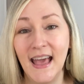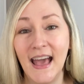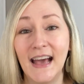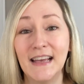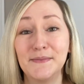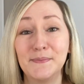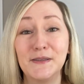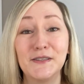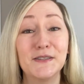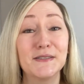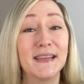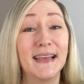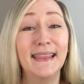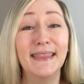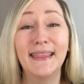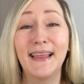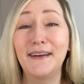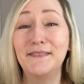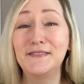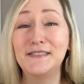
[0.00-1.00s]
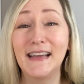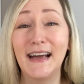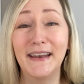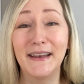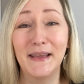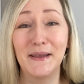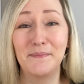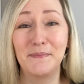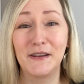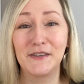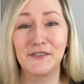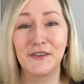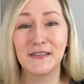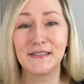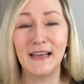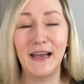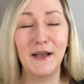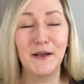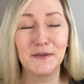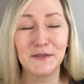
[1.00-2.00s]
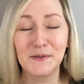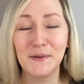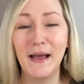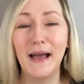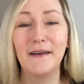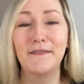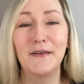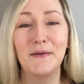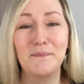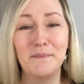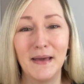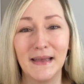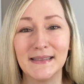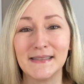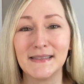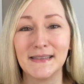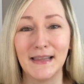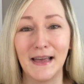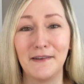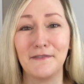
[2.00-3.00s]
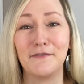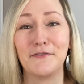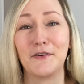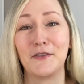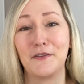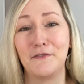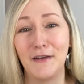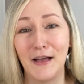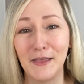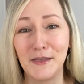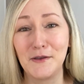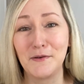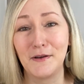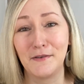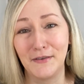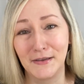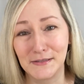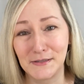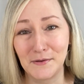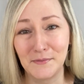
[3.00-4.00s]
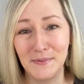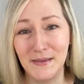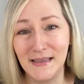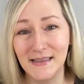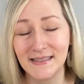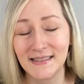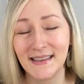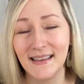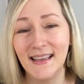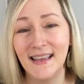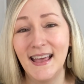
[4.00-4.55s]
As much as I love data and metrics, I also have immense love for the value of SOPs.